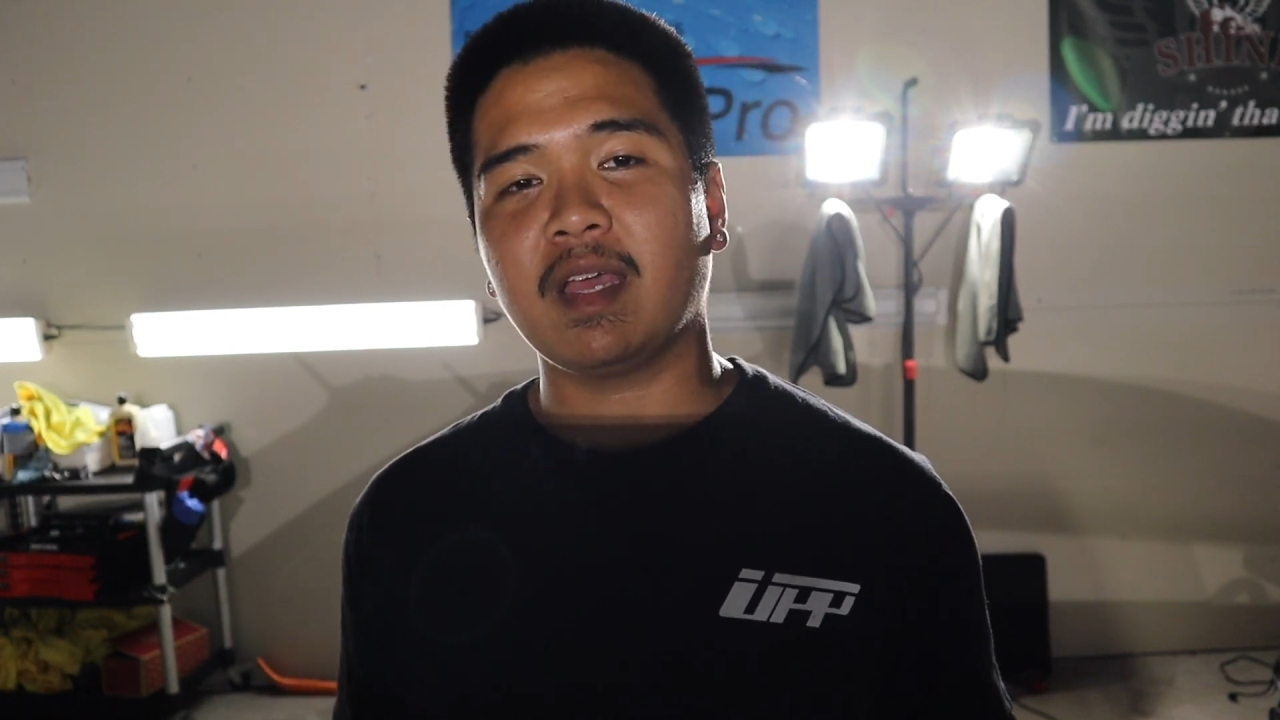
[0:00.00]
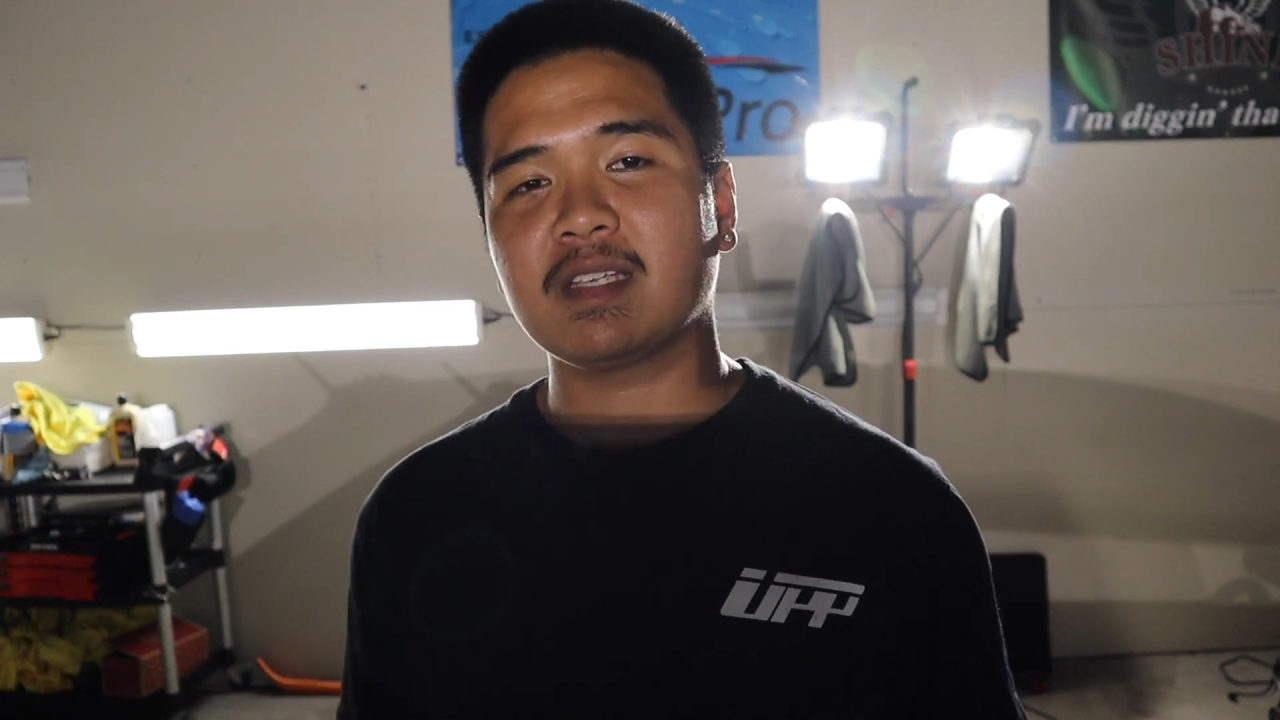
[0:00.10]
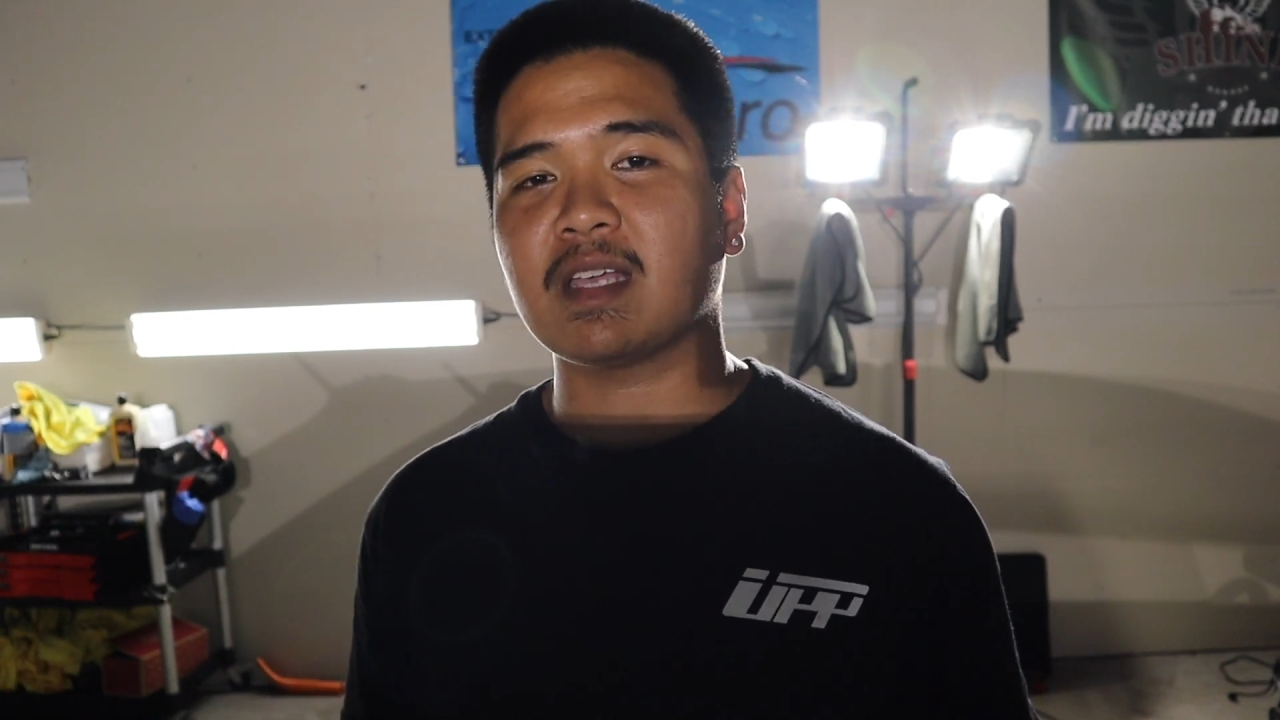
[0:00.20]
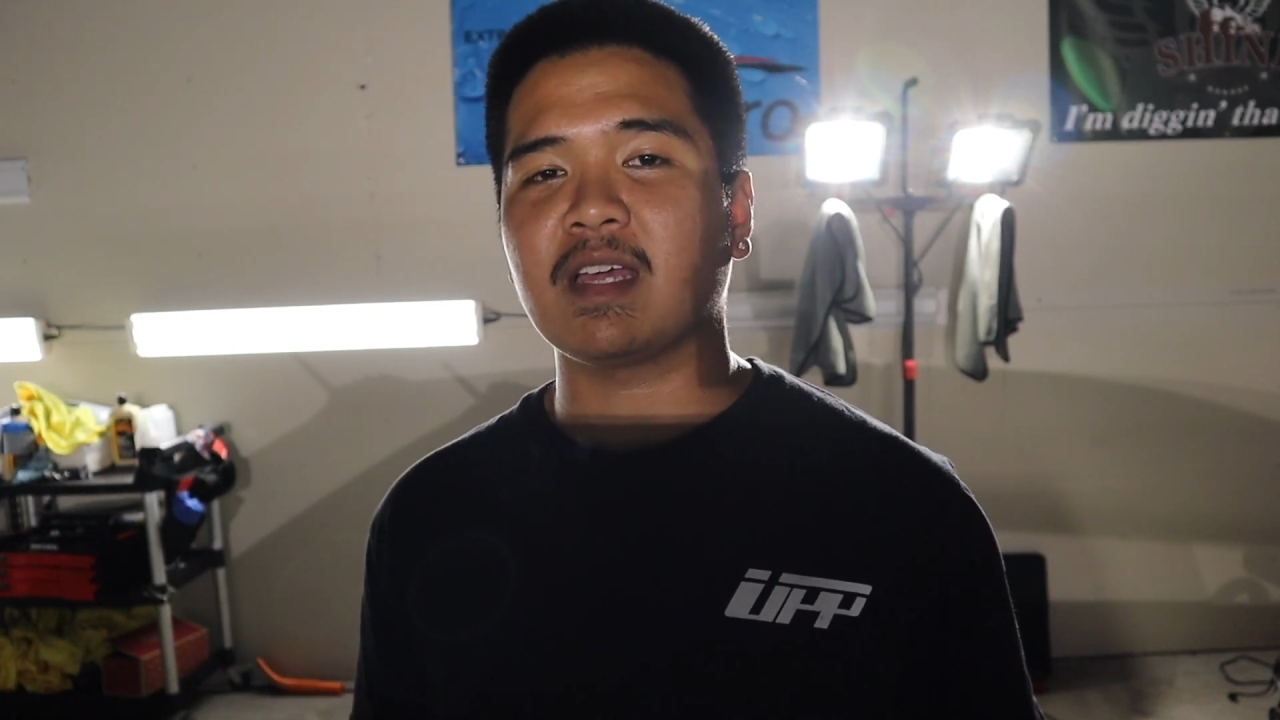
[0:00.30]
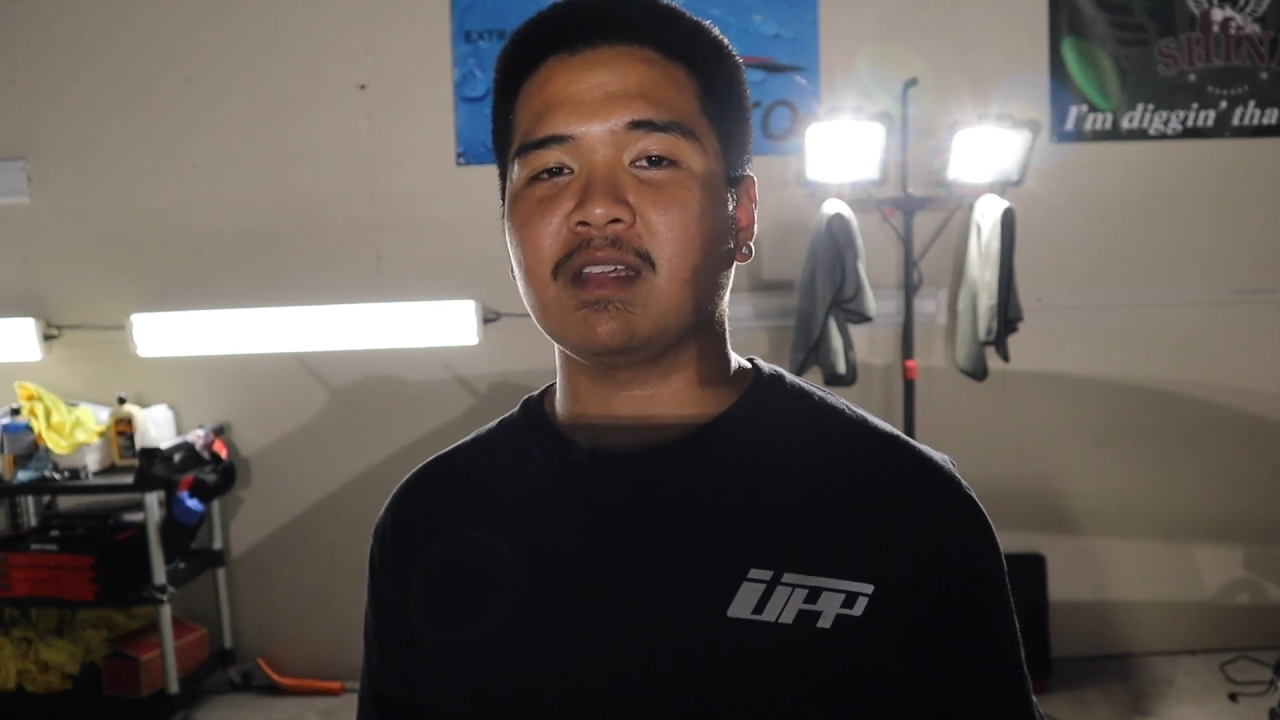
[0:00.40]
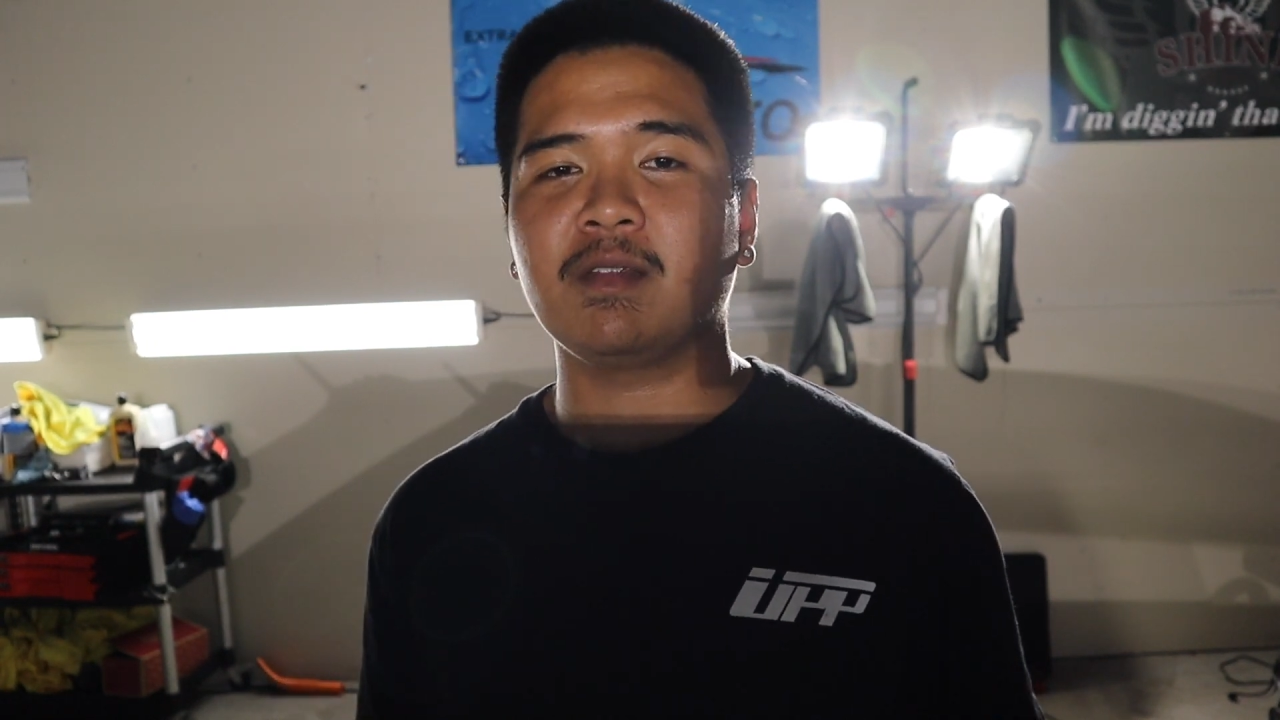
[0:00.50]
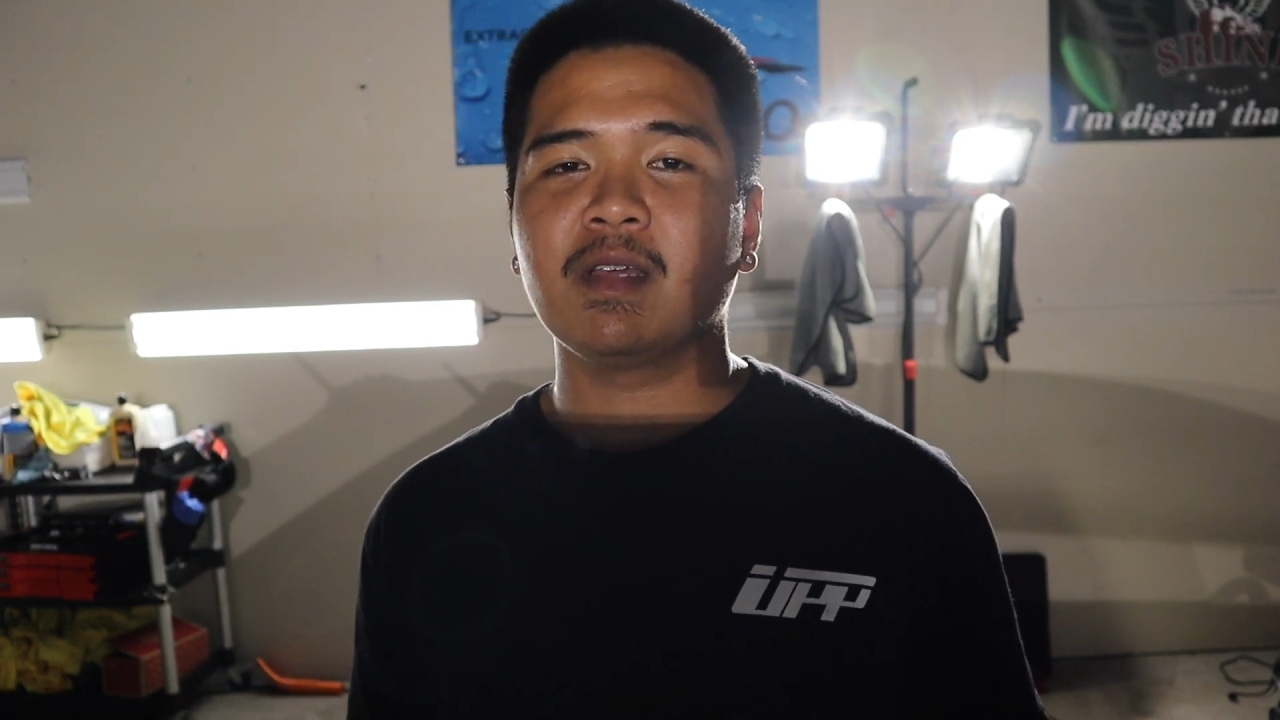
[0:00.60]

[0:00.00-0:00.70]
excited.